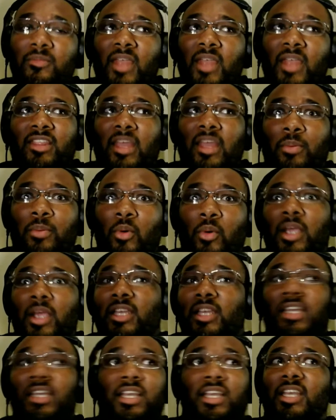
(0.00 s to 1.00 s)
at that
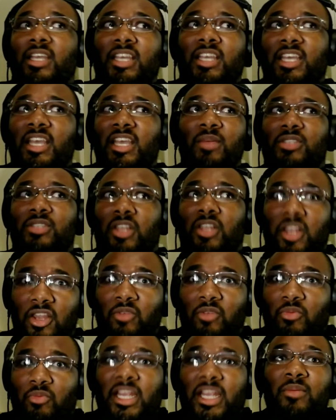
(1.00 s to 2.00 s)
point. He
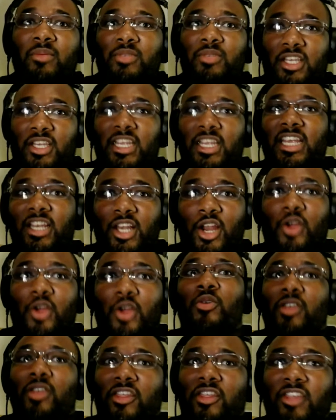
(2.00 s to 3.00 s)

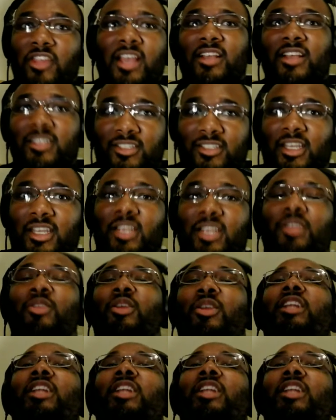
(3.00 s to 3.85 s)
learned things. He